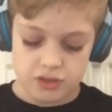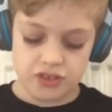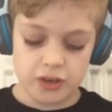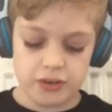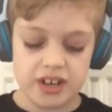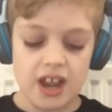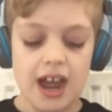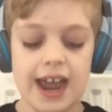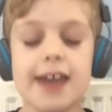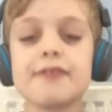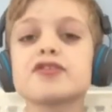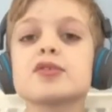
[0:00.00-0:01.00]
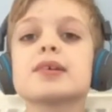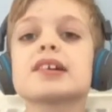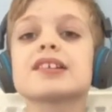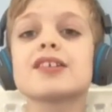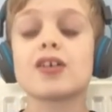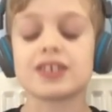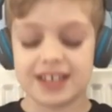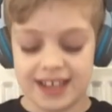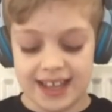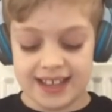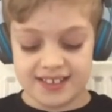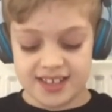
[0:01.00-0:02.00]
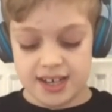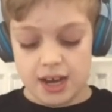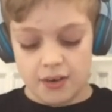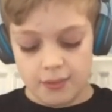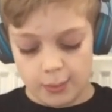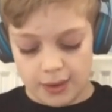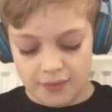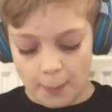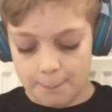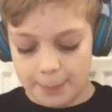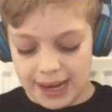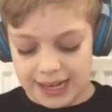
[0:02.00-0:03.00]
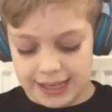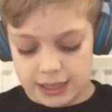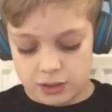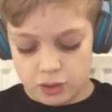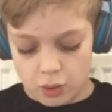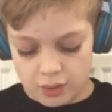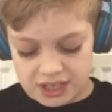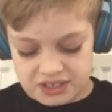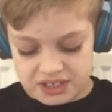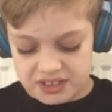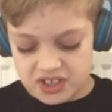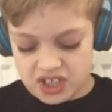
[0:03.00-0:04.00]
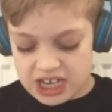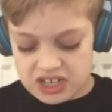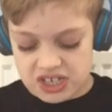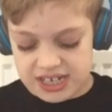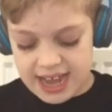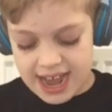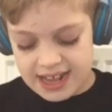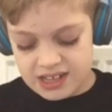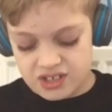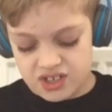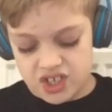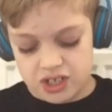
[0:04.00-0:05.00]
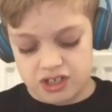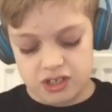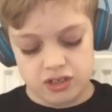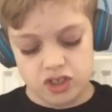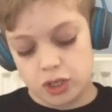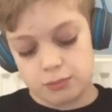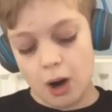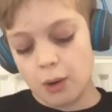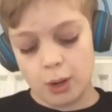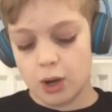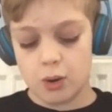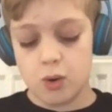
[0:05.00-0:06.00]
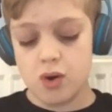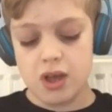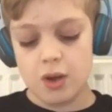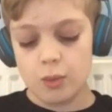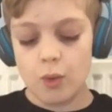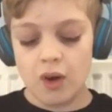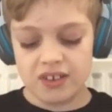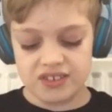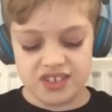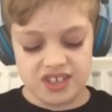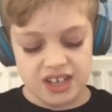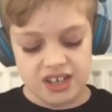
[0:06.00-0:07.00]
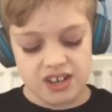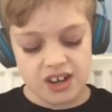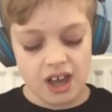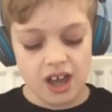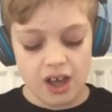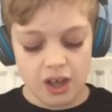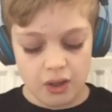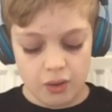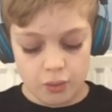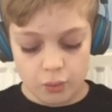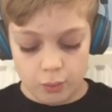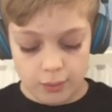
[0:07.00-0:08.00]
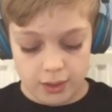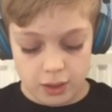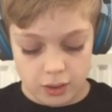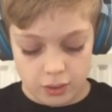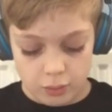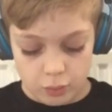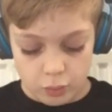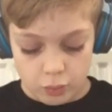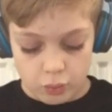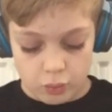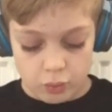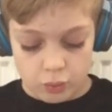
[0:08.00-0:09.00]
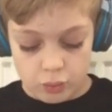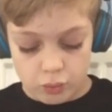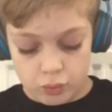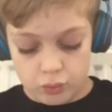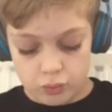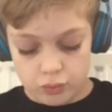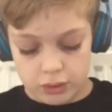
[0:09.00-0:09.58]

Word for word: Dude, I have to unlock it with a billion coins and the season ends tomorrow? What? No! Ooh.